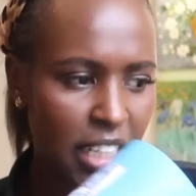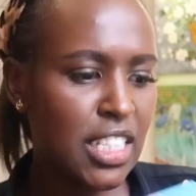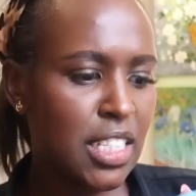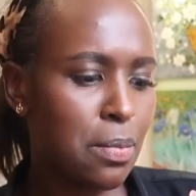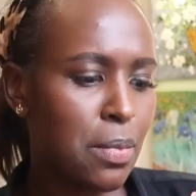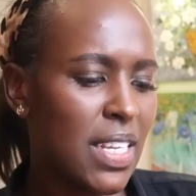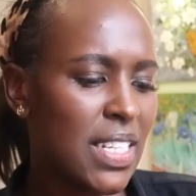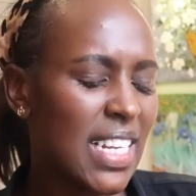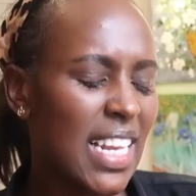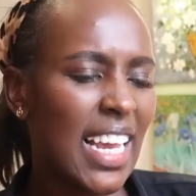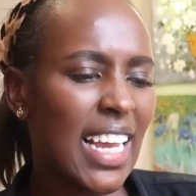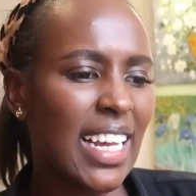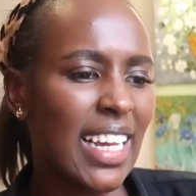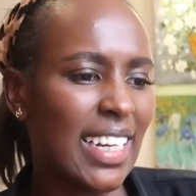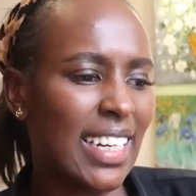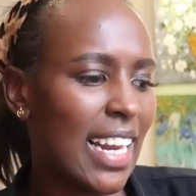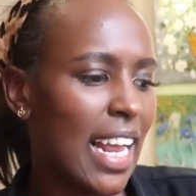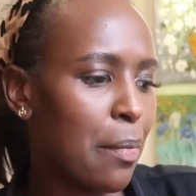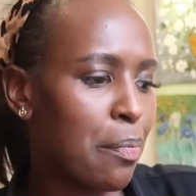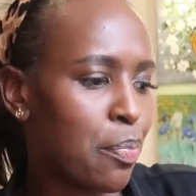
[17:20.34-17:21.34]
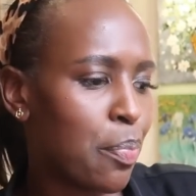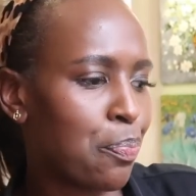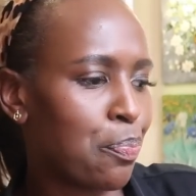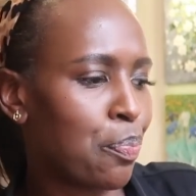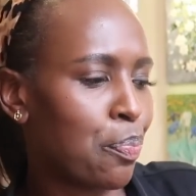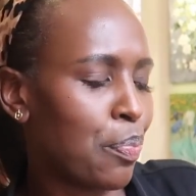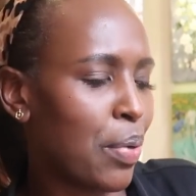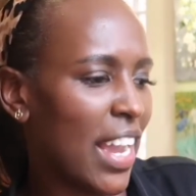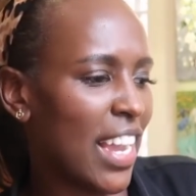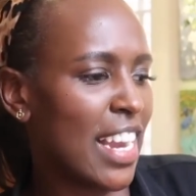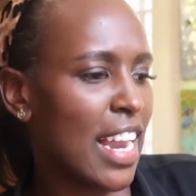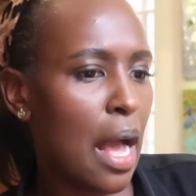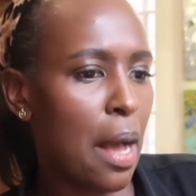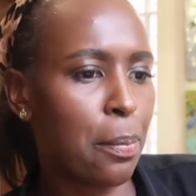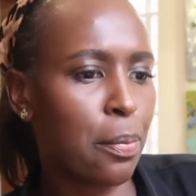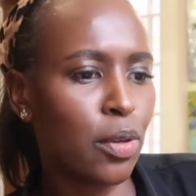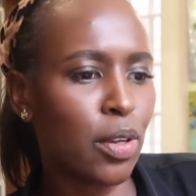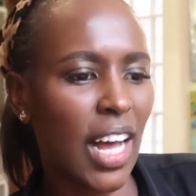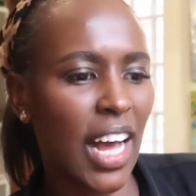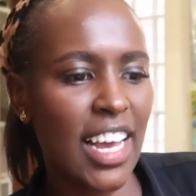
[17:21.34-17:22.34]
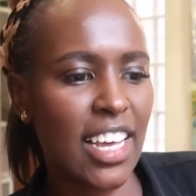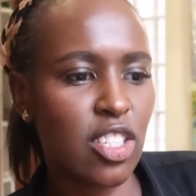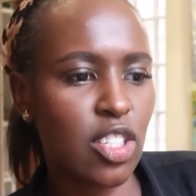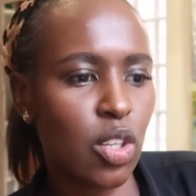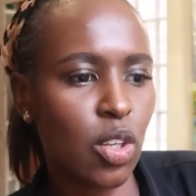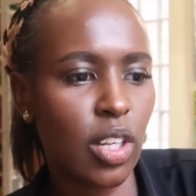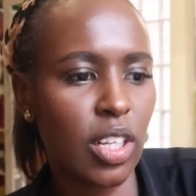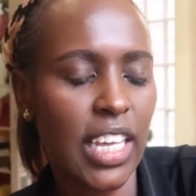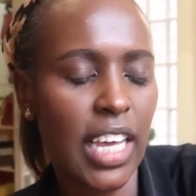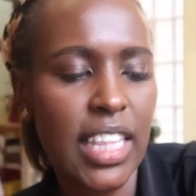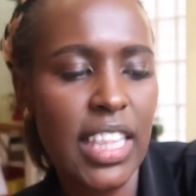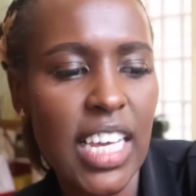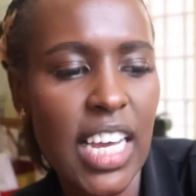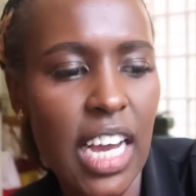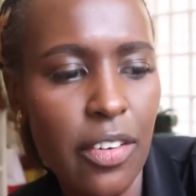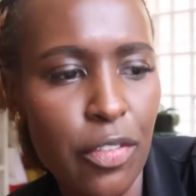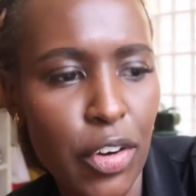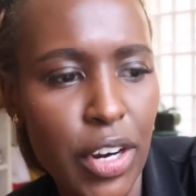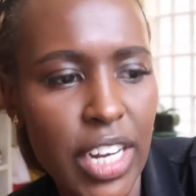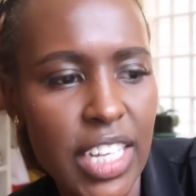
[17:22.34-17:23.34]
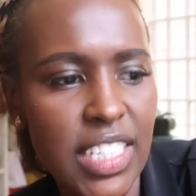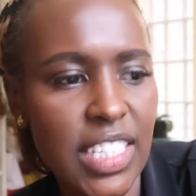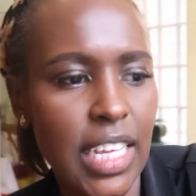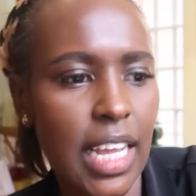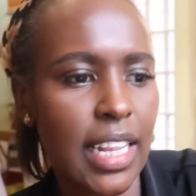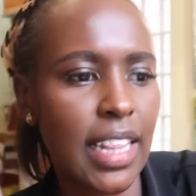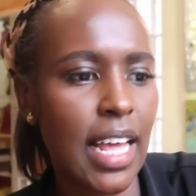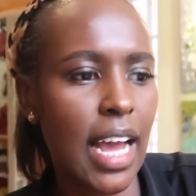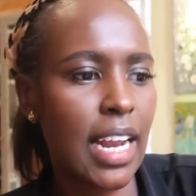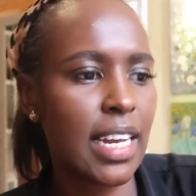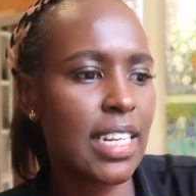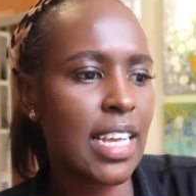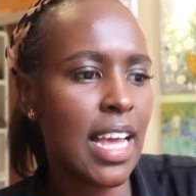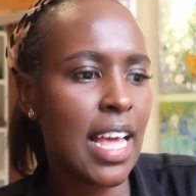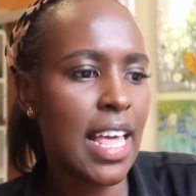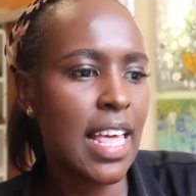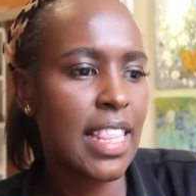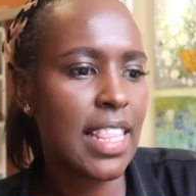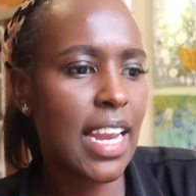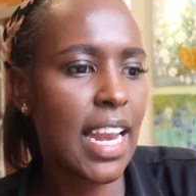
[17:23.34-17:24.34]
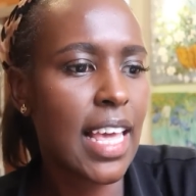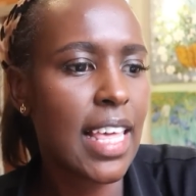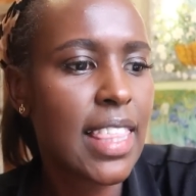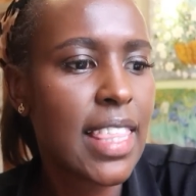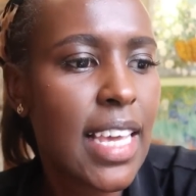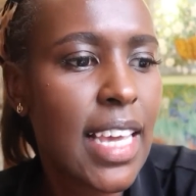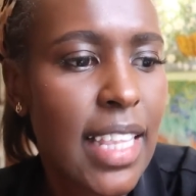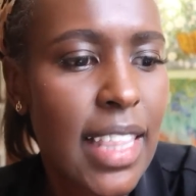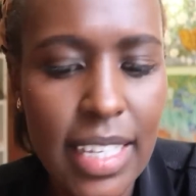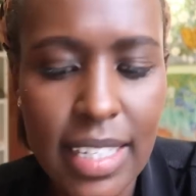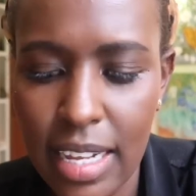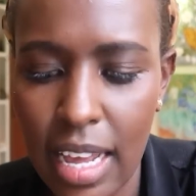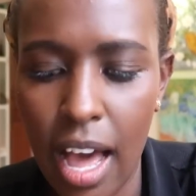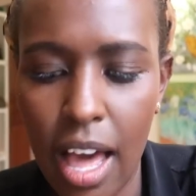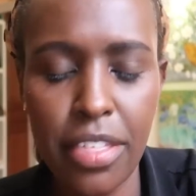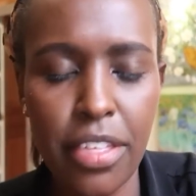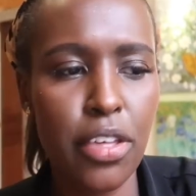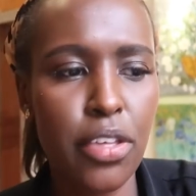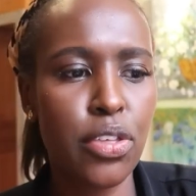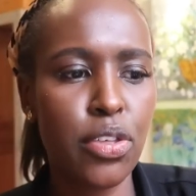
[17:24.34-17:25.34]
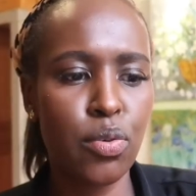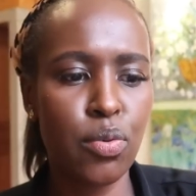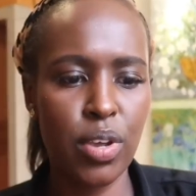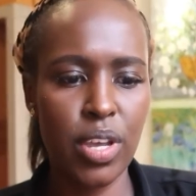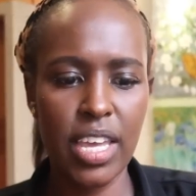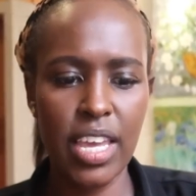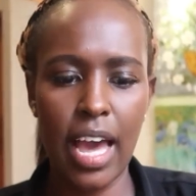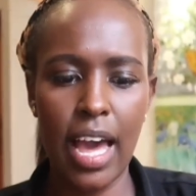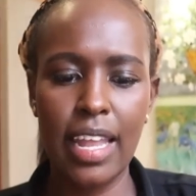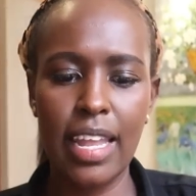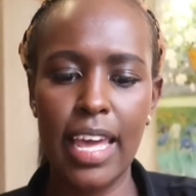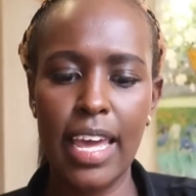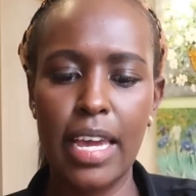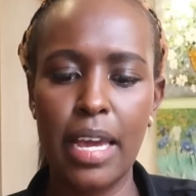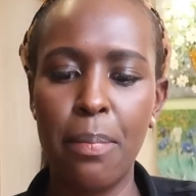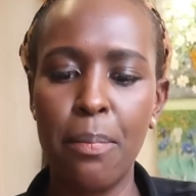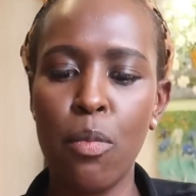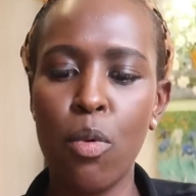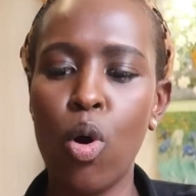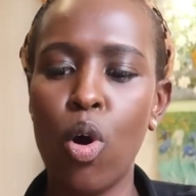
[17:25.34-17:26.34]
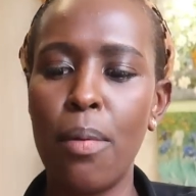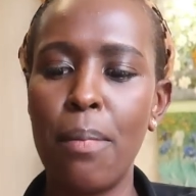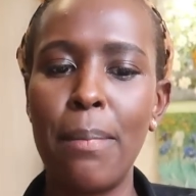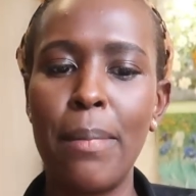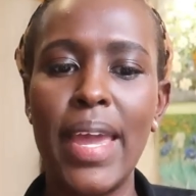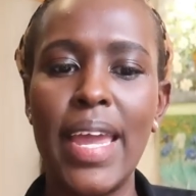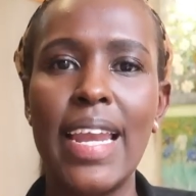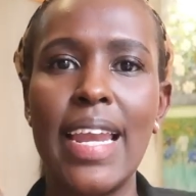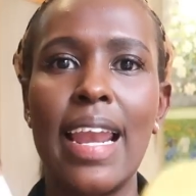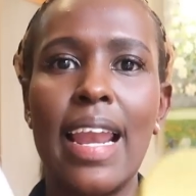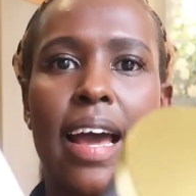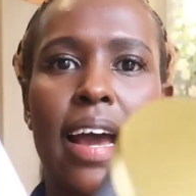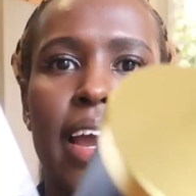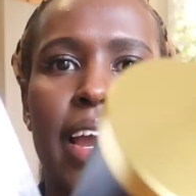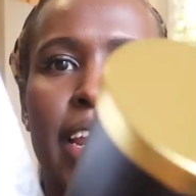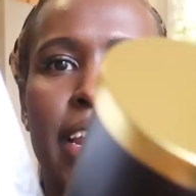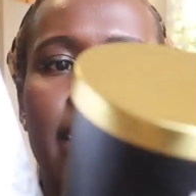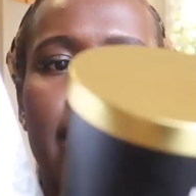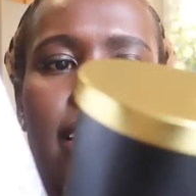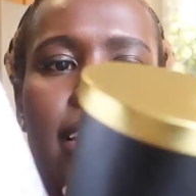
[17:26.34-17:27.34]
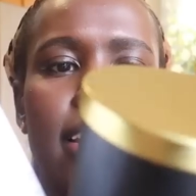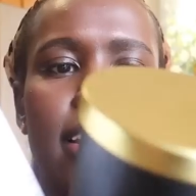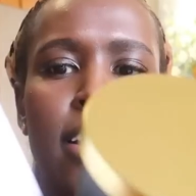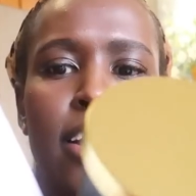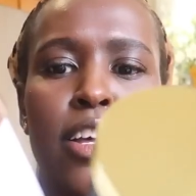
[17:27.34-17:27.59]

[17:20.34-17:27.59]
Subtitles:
It smells like a pineapple ice lolly. I think I've already said that. Then I think these other three are like more mainline.